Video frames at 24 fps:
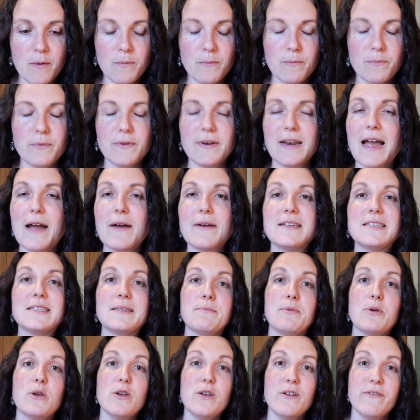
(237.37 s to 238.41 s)
But now it's a
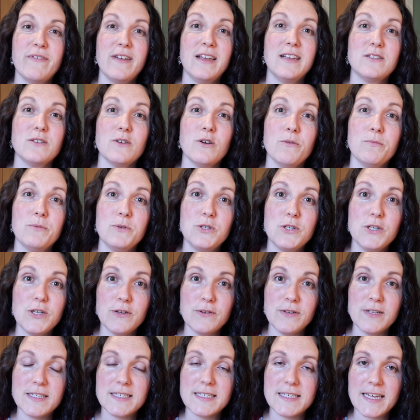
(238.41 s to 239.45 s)
perfect
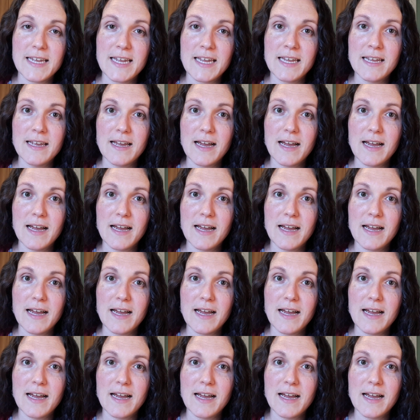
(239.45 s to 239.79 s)
opportunity